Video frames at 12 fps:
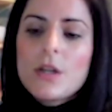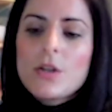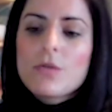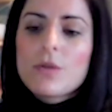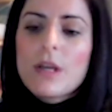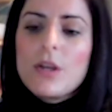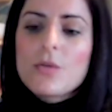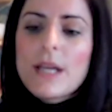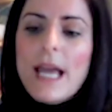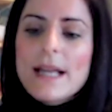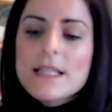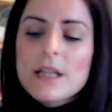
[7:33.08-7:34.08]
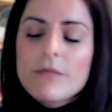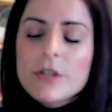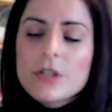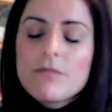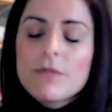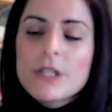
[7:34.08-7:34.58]
you're getting a
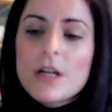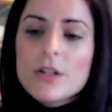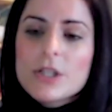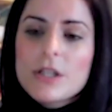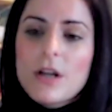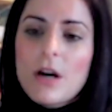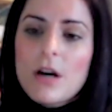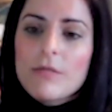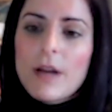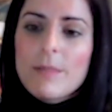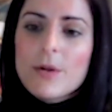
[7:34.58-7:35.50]
reduction in heart rate,